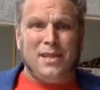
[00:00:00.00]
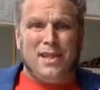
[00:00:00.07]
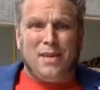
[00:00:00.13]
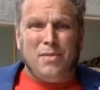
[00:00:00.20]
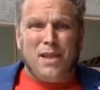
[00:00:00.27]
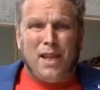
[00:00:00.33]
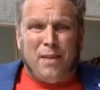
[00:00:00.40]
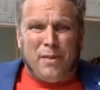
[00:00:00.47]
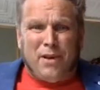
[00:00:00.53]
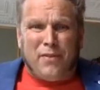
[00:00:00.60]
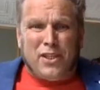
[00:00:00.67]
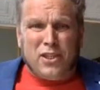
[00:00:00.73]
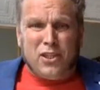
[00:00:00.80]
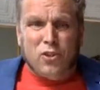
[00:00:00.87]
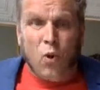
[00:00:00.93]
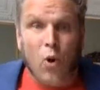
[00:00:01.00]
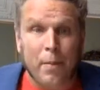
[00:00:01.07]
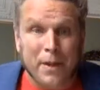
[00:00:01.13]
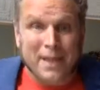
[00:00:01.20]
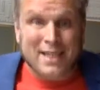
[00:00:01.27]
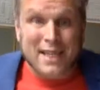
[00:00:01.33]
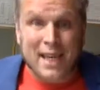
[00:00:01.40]
like a bit of a storm in a
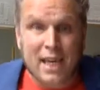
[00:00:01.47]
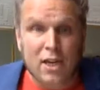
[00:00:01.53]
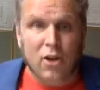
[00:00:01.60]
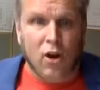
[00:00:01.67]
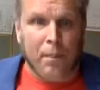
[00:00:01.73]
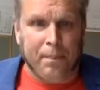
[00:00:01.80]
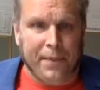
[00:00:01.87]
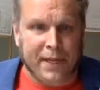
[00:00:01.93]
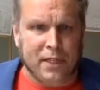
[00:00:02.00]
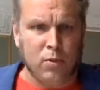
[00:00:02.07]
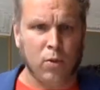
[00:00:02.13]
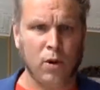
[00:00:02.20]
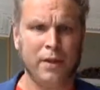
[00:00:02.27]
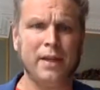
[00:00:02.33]
teacup, this one.